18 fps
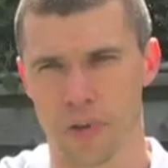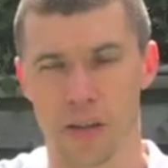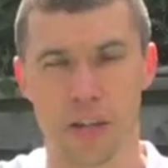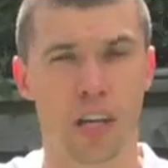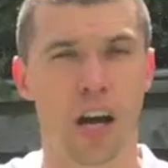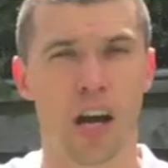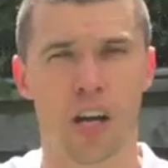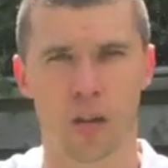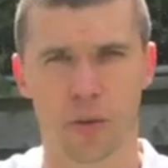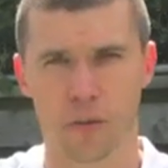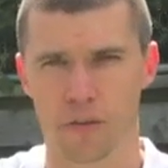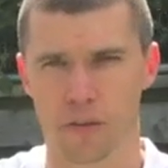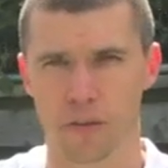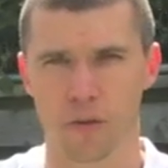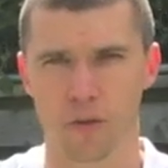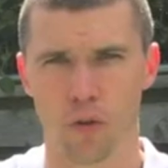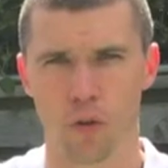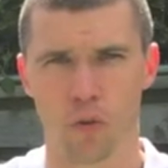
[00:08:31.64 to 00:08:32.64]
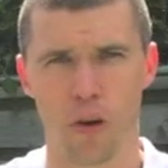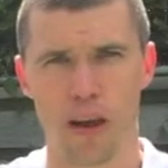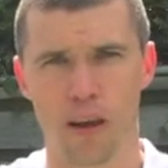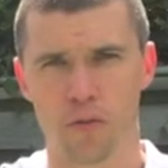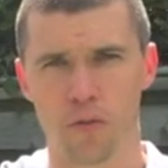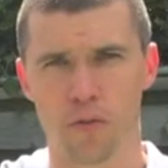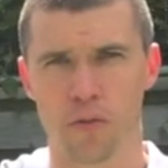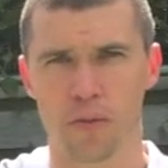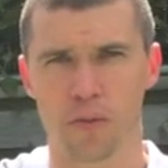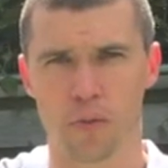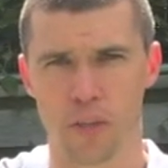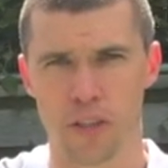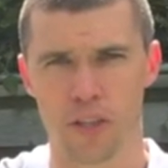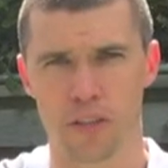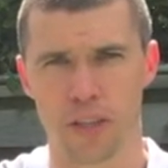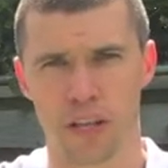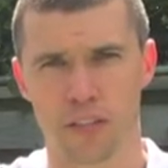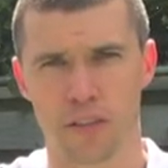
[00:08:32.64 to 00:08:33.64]
but you can't do it for the full round,
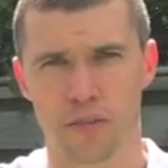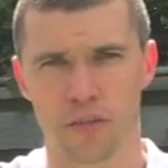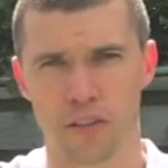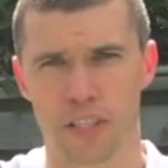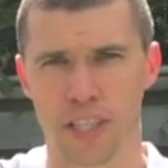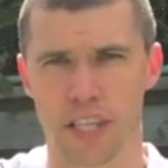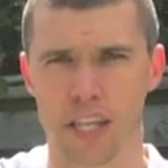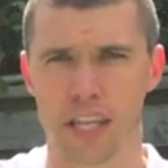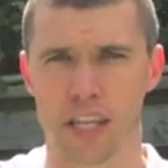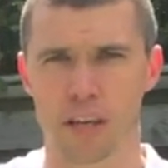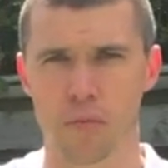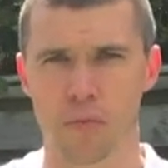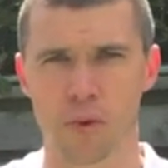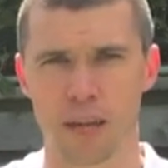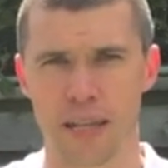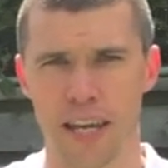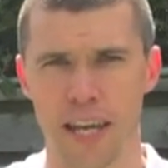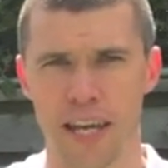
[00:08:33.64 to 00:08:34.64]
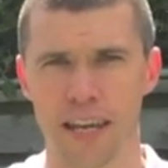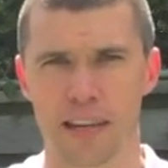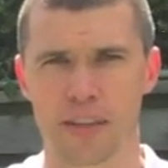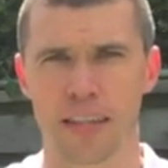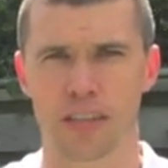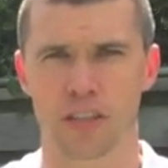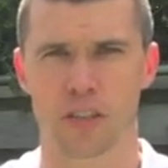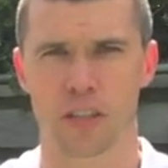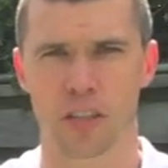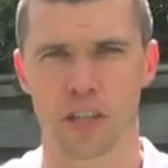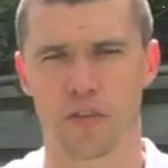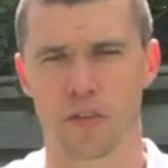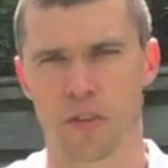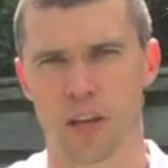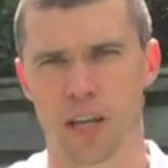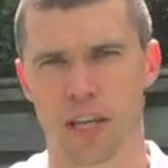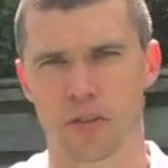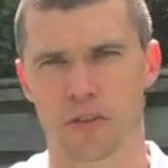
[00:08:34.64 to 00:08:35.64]
when you start to fatigue, you can bring it in, and that's going to
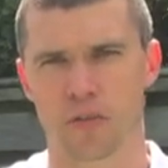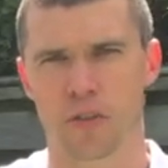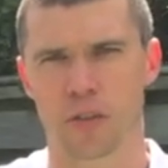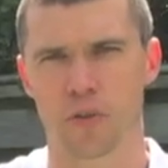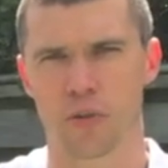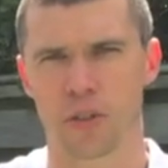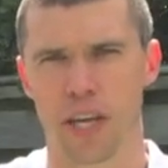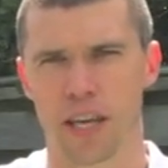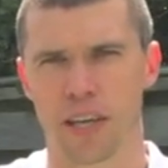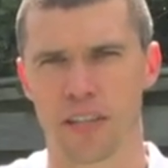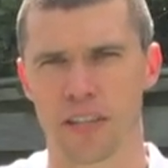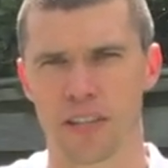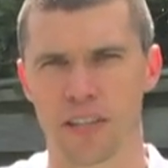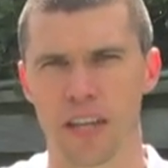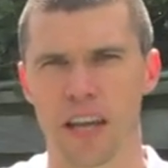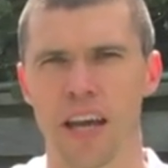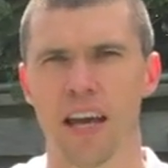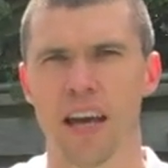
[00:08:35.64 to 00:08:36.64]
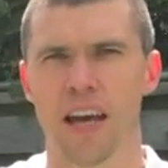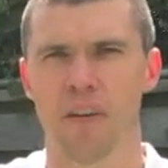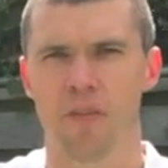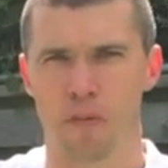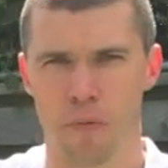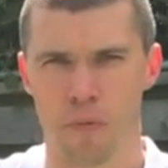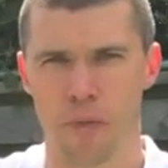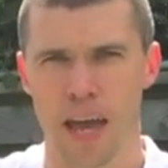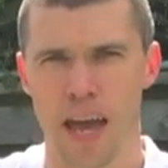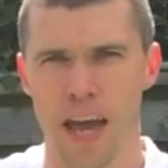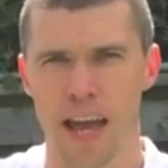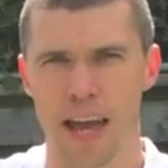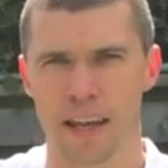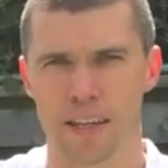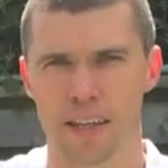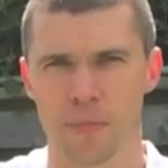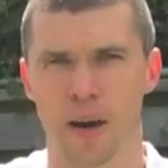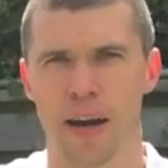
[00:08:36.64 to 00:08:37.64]
give you an extra few seconds. From
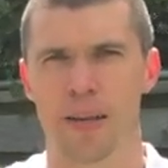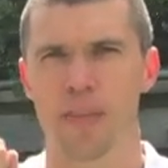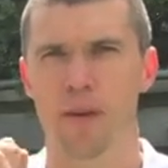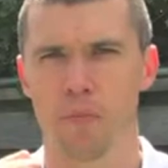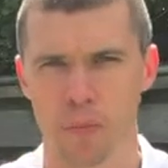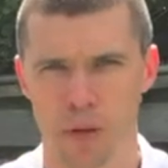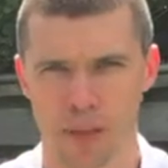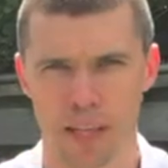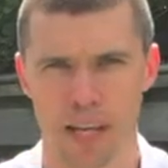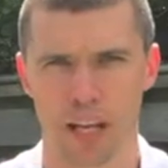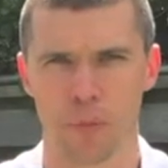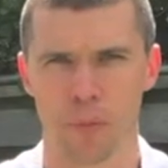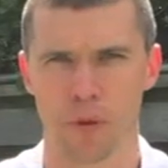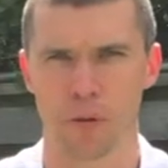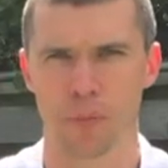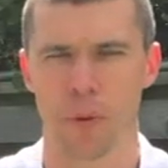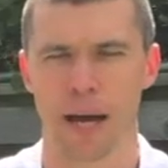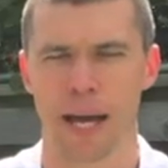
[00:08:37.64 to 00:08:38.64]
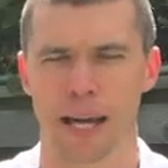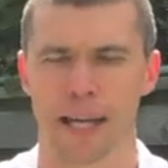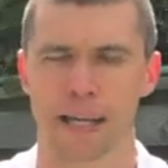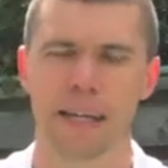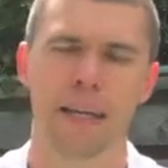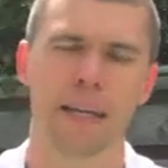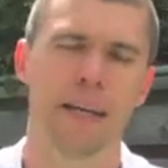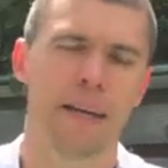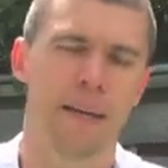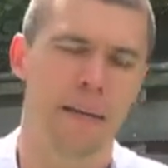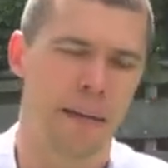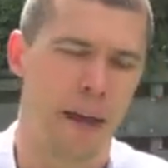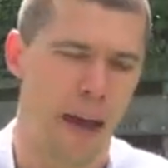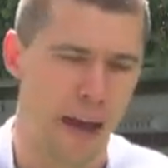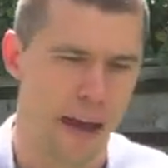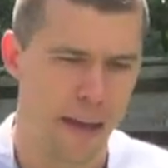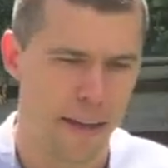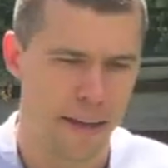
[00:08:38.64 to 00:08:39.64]
there, you might then bring the elbow back
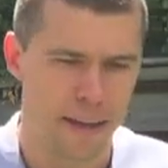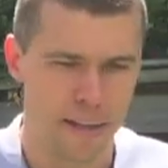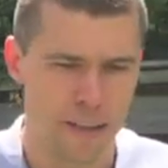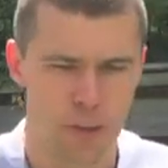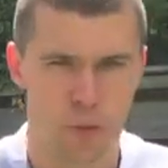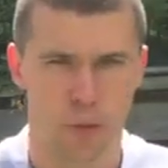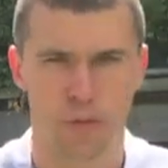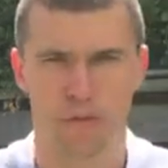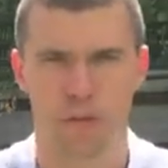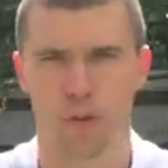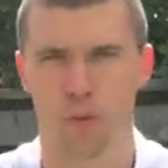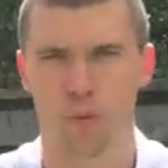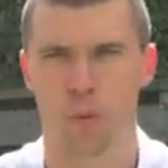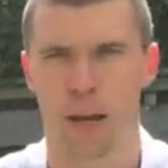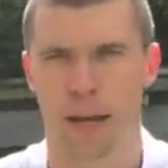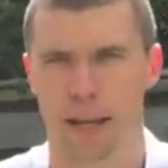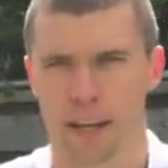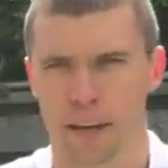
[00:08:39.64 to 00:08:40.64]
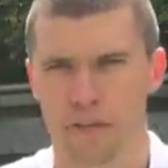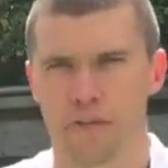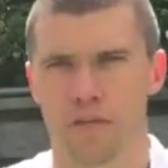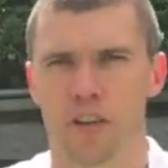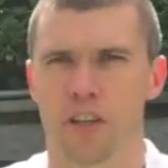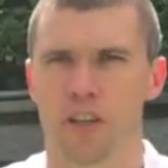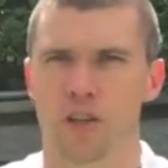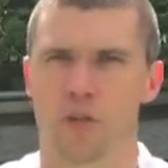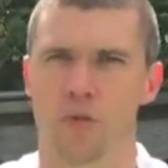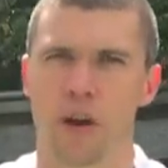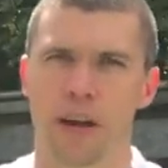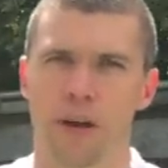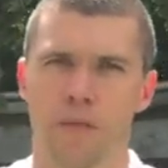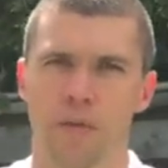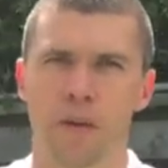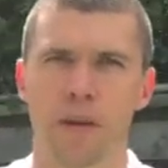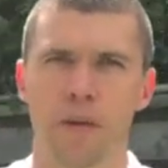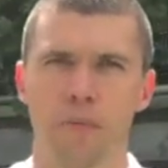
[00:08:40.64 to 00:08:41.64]
into a full plank and finish the
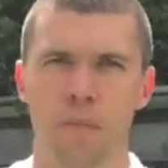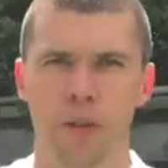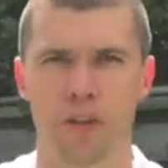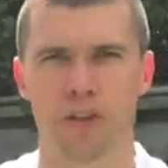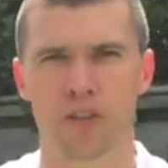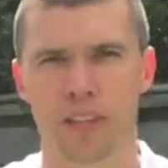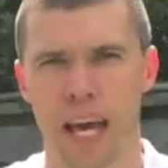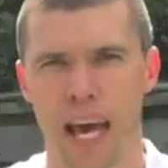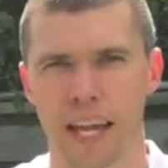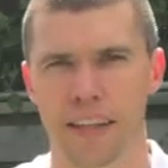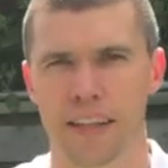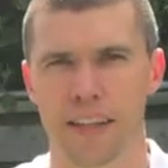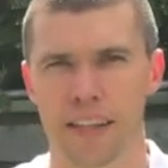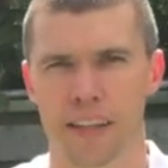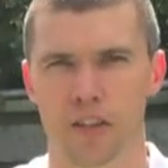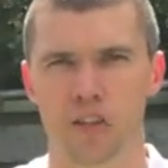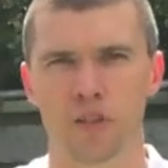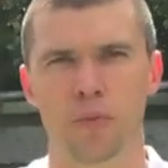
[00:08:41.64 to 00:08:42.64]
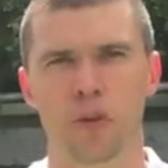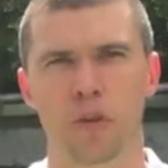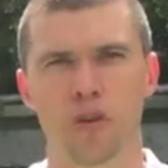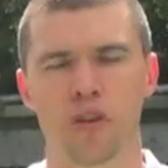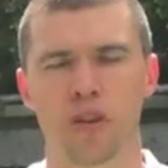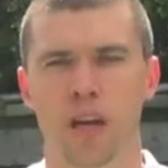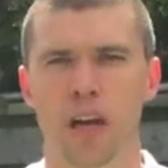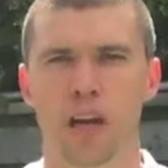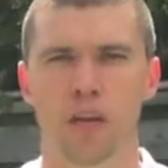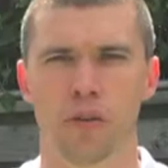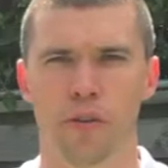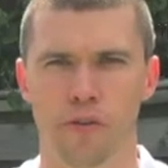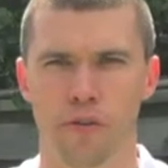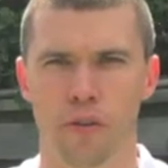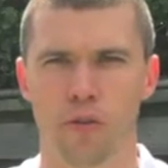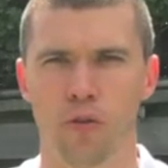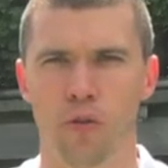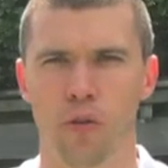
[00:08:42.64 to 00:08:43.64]
round. But just just because you can't do
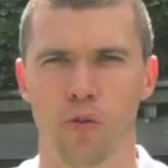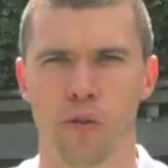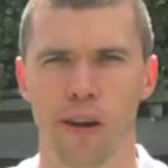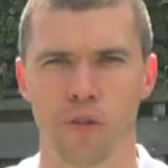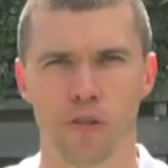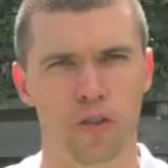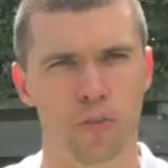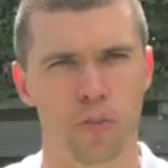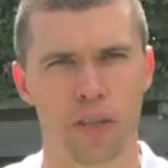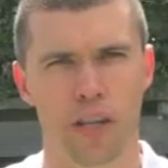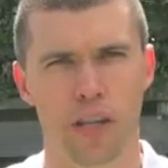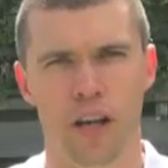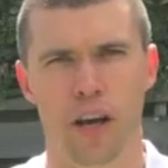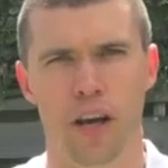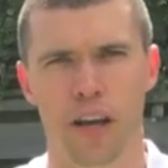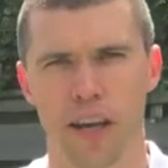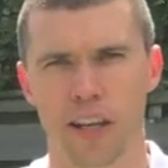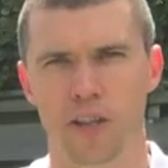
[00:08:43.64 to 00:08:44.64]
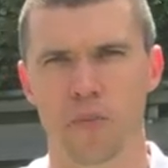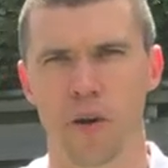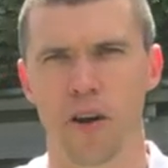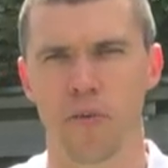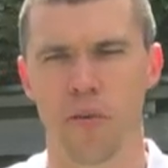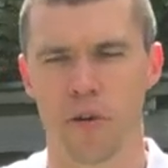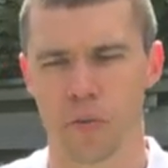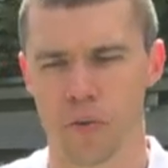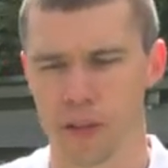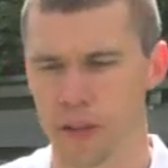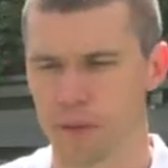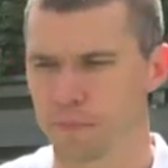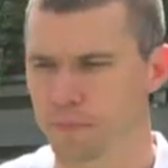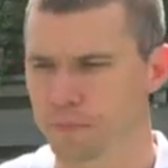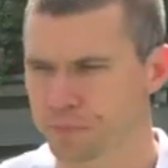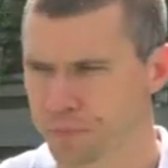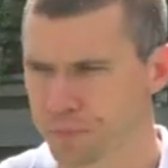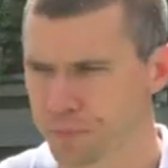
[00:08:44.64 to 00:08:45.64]
it for a full round doesn't mean you can't experiment with it.